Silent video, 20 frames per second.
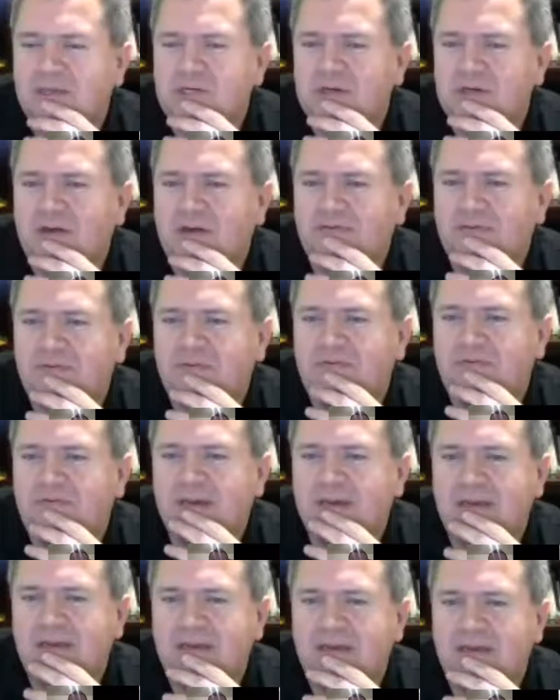enough to
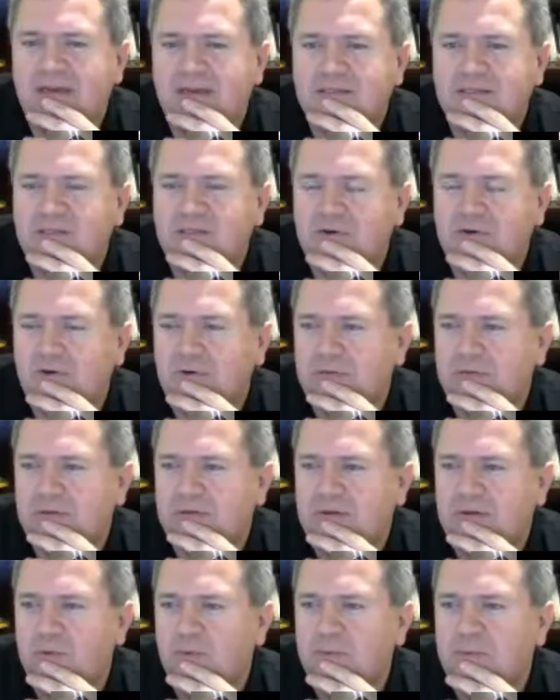find it yet, so it
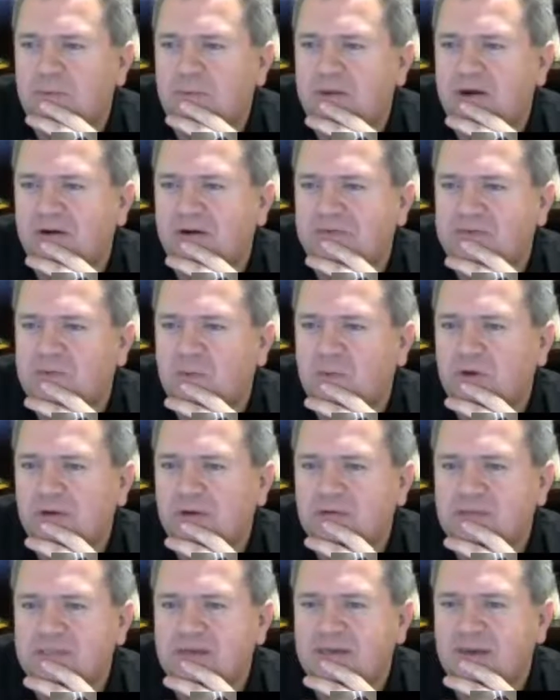would be better if someone else
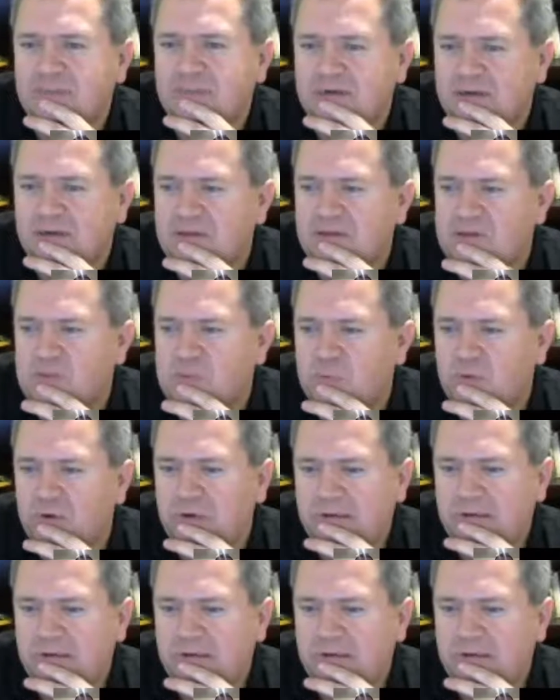typed it at this point.